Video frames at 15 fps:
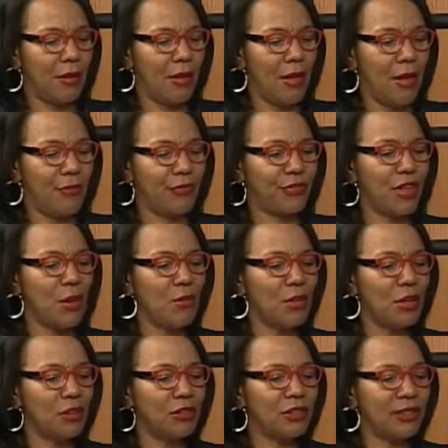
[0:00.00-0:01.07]
if
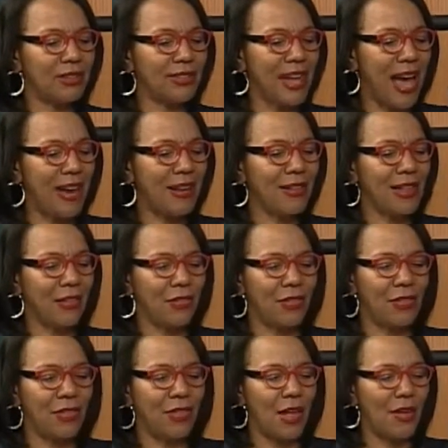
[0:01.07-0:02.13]
someone is deciding that
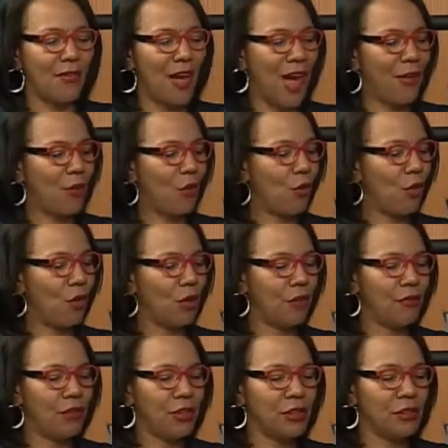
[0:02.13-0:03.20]
they've had all
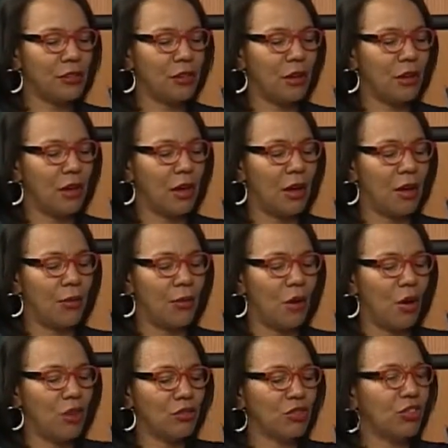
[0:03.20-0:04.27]
of this
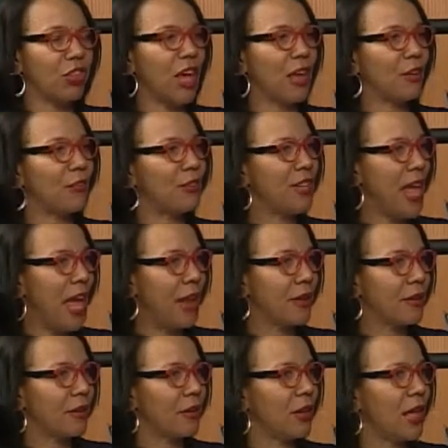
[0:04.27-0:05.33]
onslaught of debt,